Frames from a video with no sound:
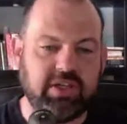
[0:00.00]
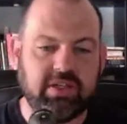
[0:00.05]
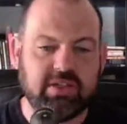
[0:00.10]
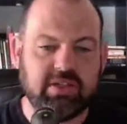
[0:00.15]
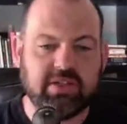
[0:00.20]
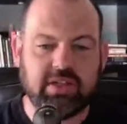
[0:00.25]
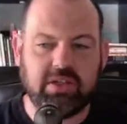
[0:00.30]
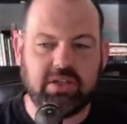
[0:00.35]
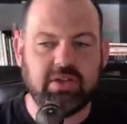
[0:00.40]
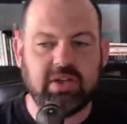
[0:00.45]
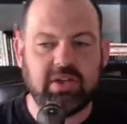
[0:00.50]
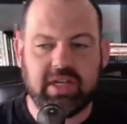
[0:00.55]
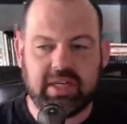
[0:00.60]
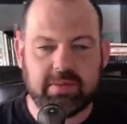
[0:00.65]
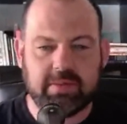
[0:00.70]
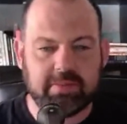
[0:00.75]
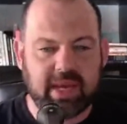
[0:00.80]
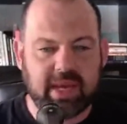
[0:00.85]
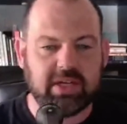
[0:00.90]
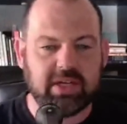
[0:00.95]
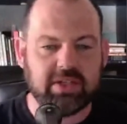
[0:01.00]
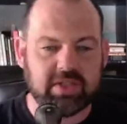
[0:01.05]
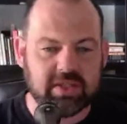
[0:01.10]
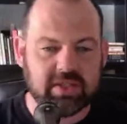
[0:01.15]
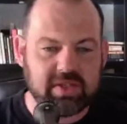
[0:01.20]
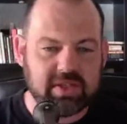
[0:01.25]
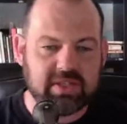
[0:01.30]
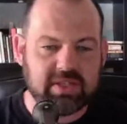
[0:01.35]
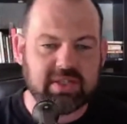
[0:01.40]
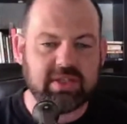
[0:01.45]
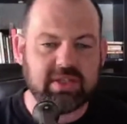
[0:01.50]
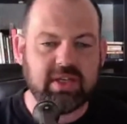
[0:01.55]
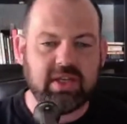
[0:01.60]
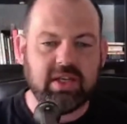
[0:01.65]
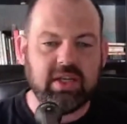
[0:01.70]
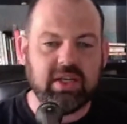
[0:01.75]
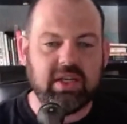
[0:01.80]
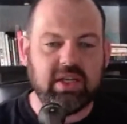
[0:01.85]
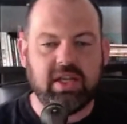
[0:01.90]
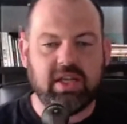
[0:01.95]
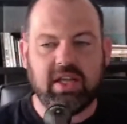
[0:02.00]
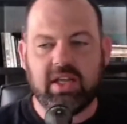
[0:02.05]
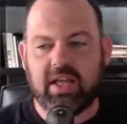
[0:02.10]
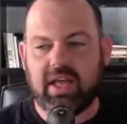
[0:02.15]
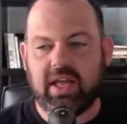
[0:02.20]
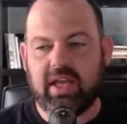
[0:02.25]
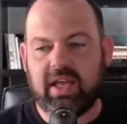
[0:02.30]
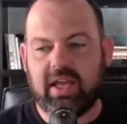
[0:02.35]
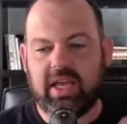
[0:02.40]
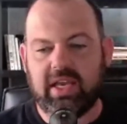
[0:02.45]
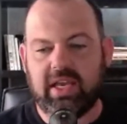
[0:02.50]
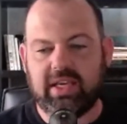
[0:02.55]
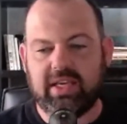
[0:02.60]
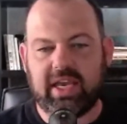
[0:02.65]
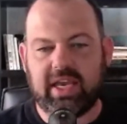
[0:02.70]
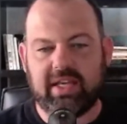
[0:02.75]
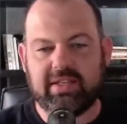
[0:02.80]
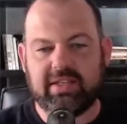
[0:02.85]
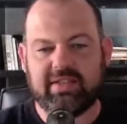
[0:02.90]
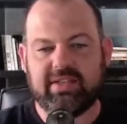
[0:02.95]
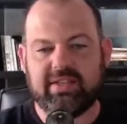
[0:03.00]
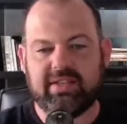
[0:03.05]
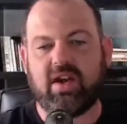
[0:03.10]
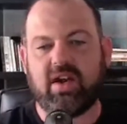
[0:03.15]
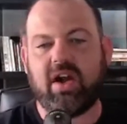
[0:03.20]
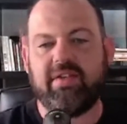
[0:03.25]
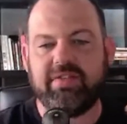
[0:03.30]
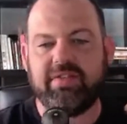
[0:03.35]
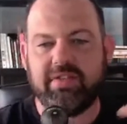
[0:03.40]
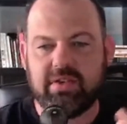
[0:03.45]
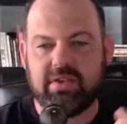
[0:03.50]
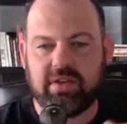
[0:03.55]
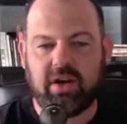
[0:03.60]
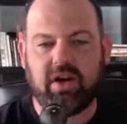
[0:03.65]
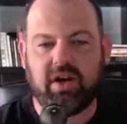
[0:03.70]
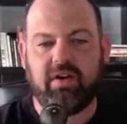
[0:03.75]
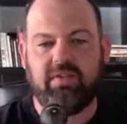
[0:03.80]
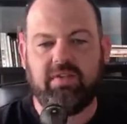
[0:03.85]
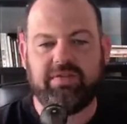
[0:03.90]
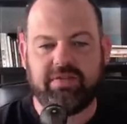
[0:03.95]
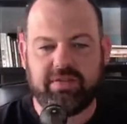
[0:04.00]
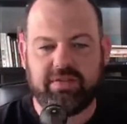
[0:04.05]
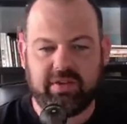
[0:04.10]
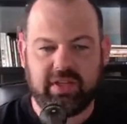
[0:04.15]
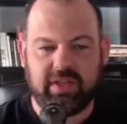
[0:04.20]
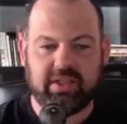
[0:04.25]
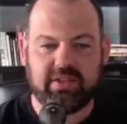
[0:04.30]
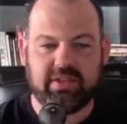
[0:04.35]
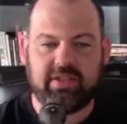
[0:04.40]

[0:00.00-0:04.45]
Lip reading: functions and you need managers, it gets siphoned off